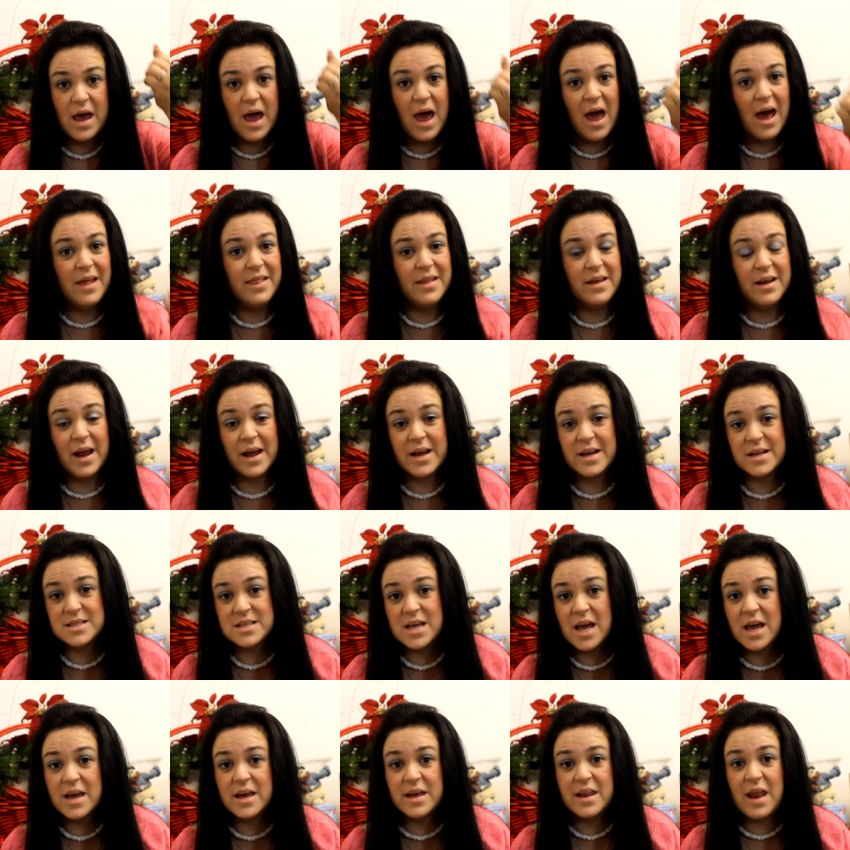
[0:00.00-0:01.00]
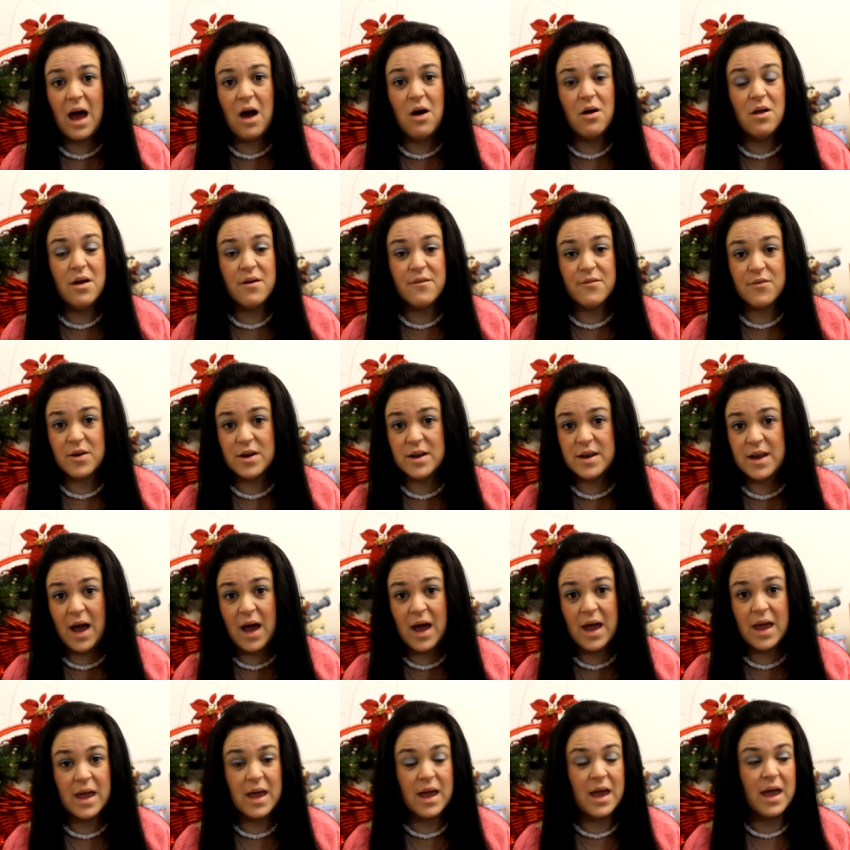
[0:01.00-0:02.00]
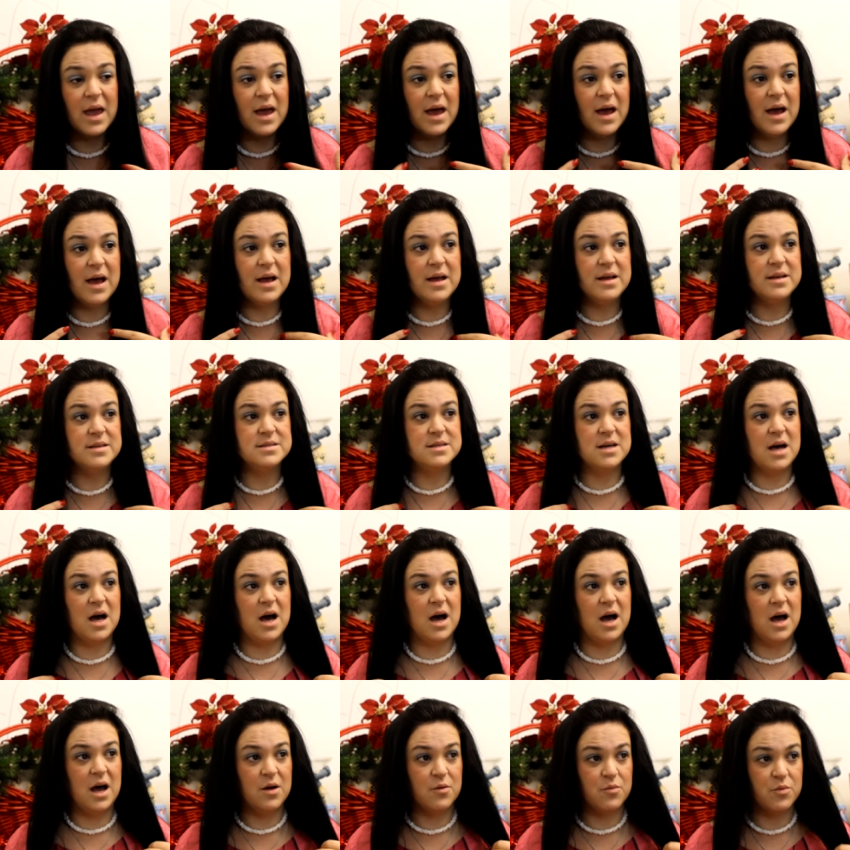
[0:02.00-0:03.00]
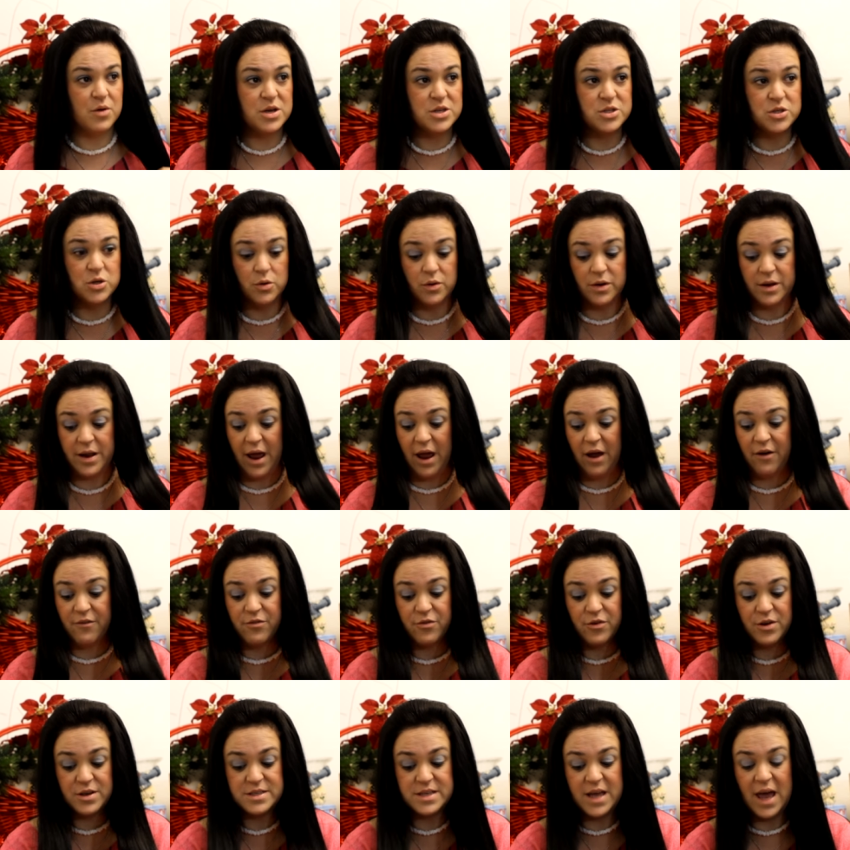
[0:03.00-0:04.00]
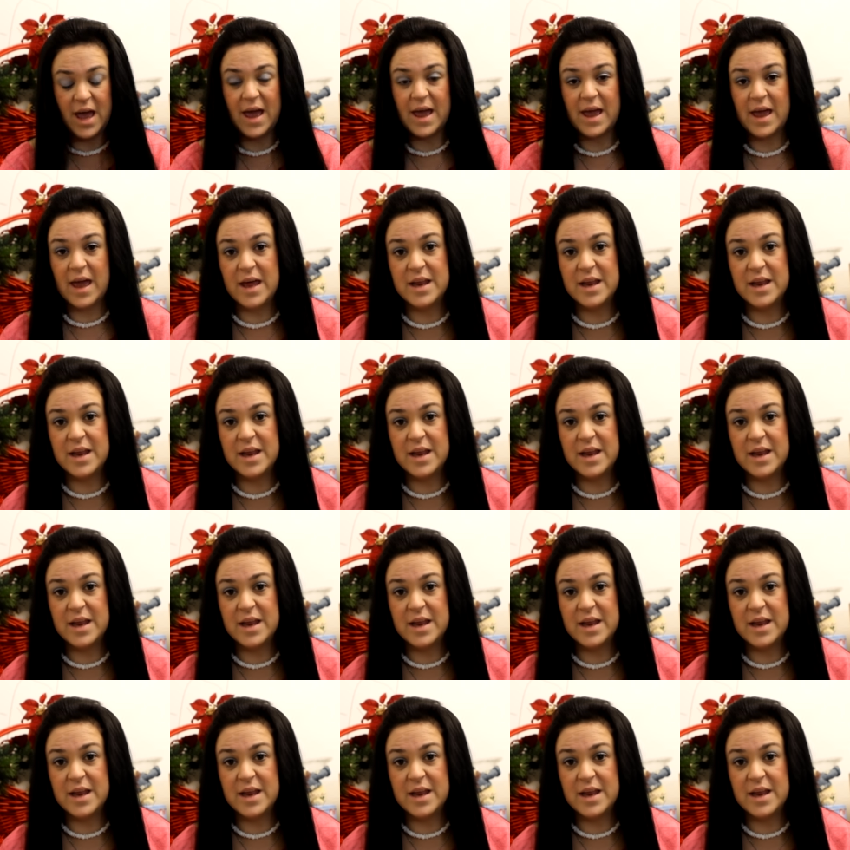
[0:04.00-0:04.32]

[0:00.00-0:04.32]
and then I could take it out every night and uh, redo it every day.